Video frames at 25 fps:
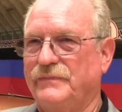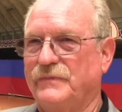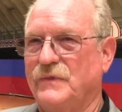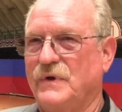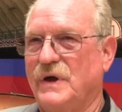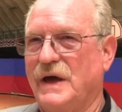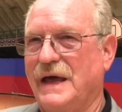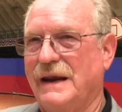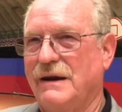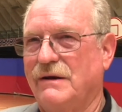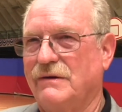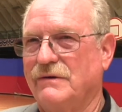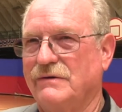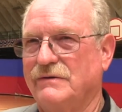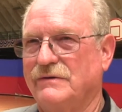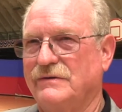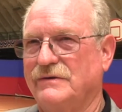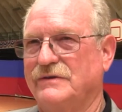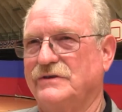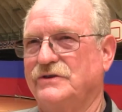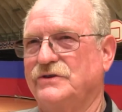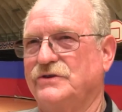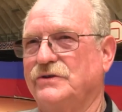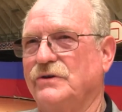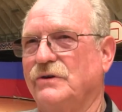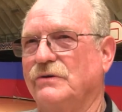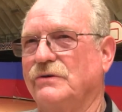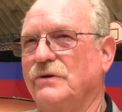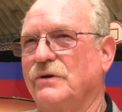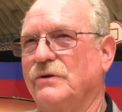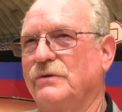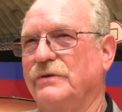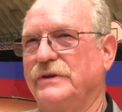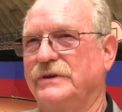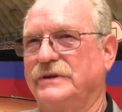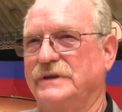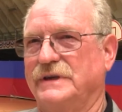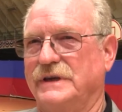I don't
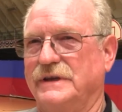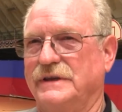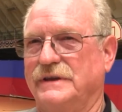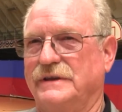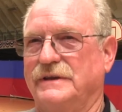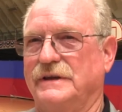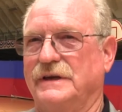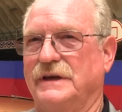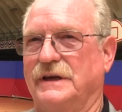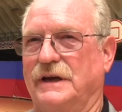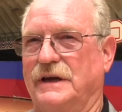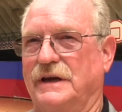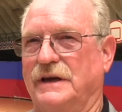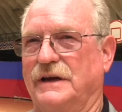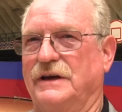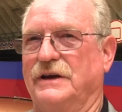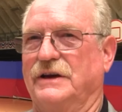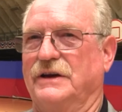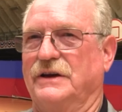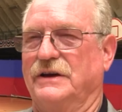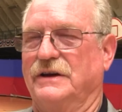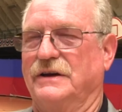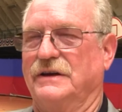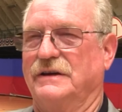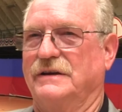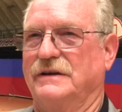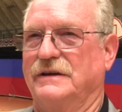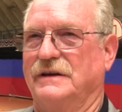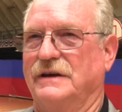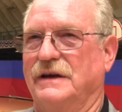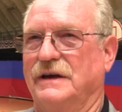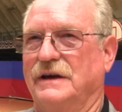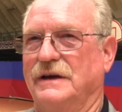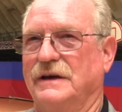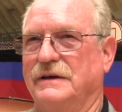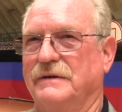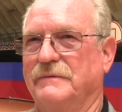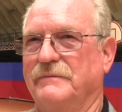know that they think
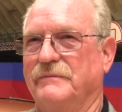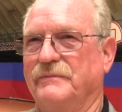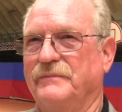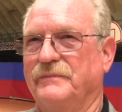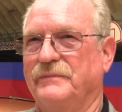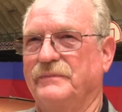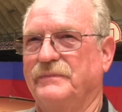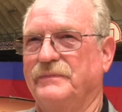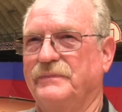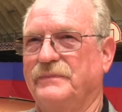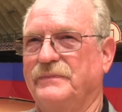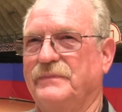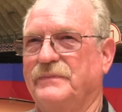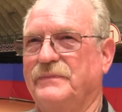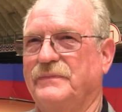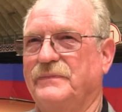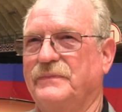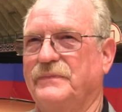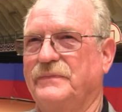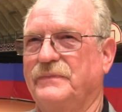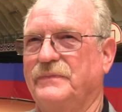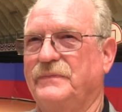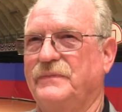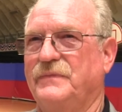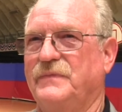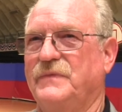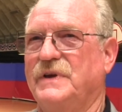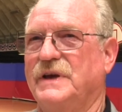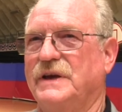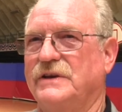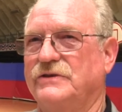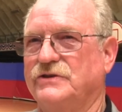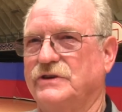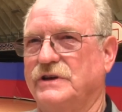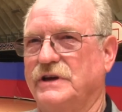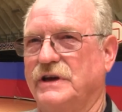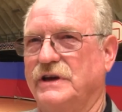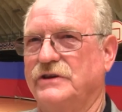the
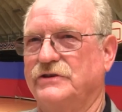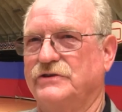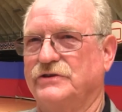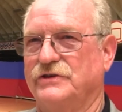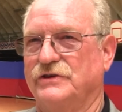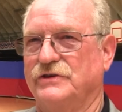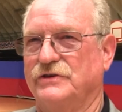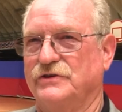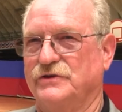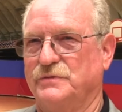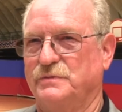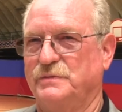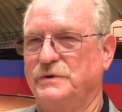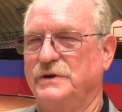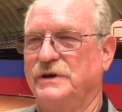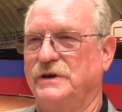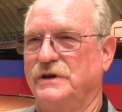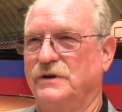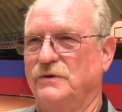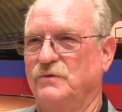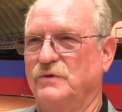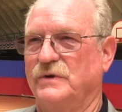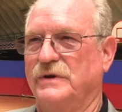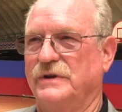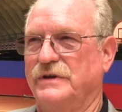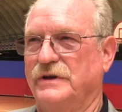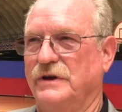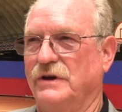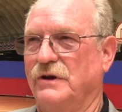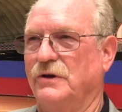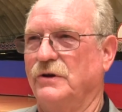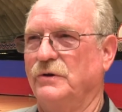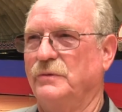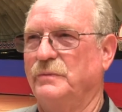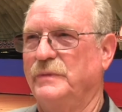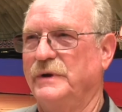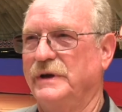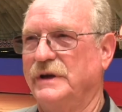education is being
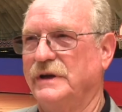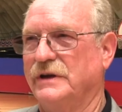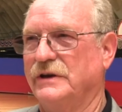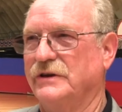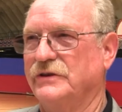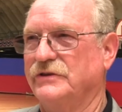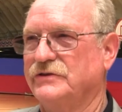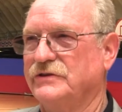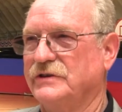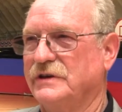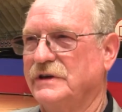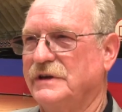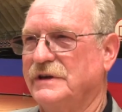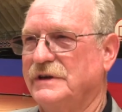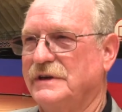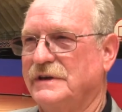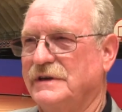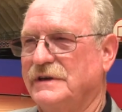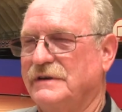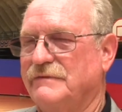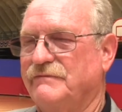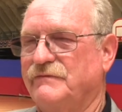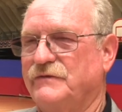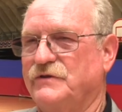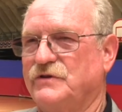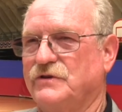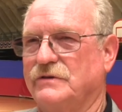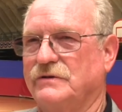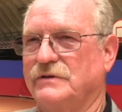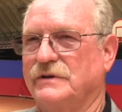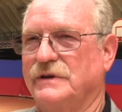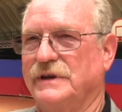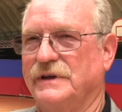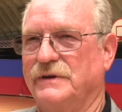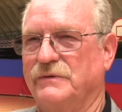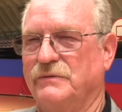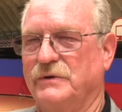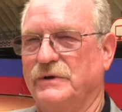withheld, because
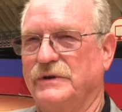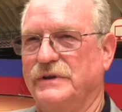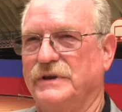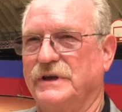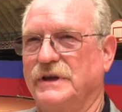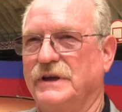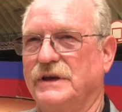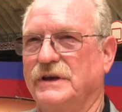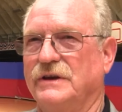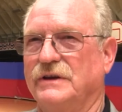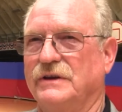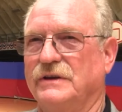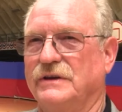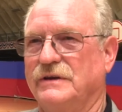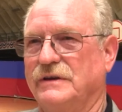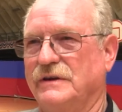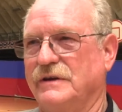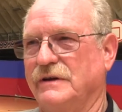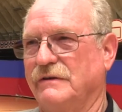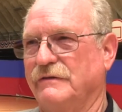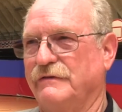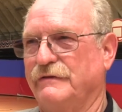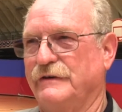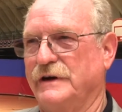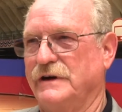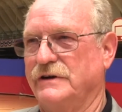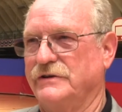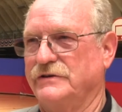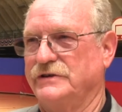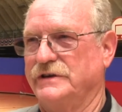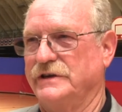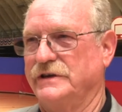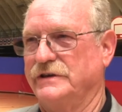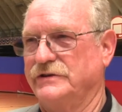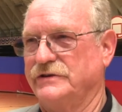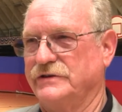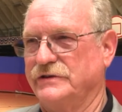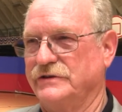certainly within their fire
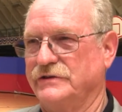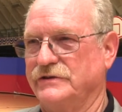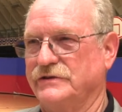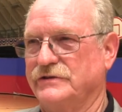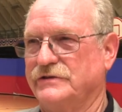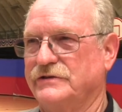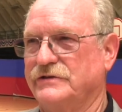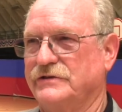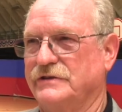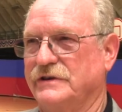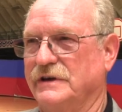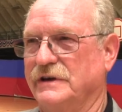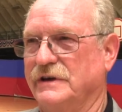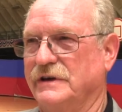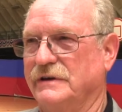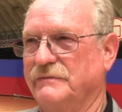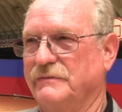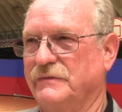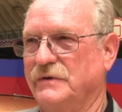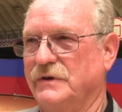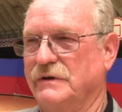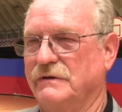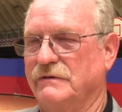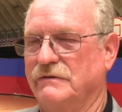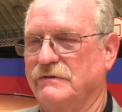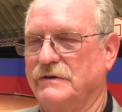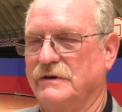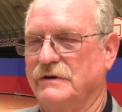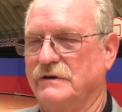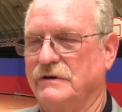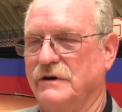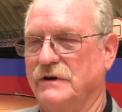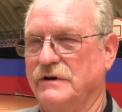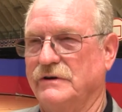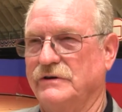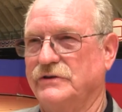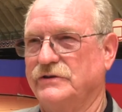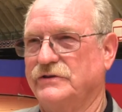stations
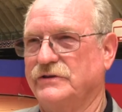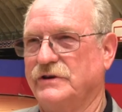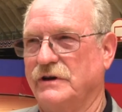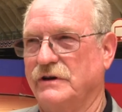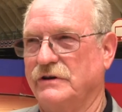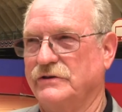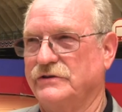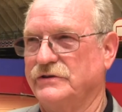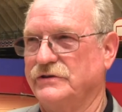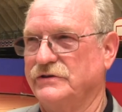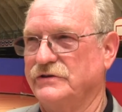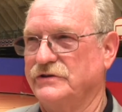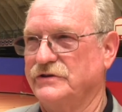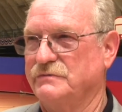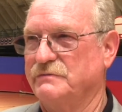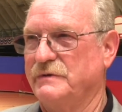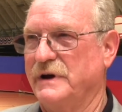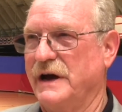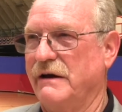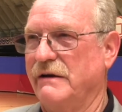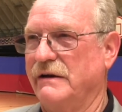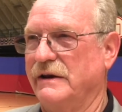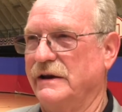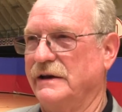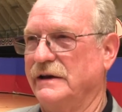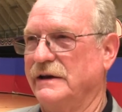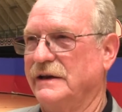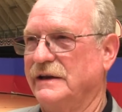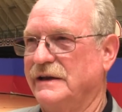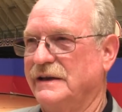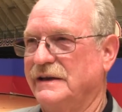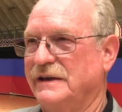there are discussions about it.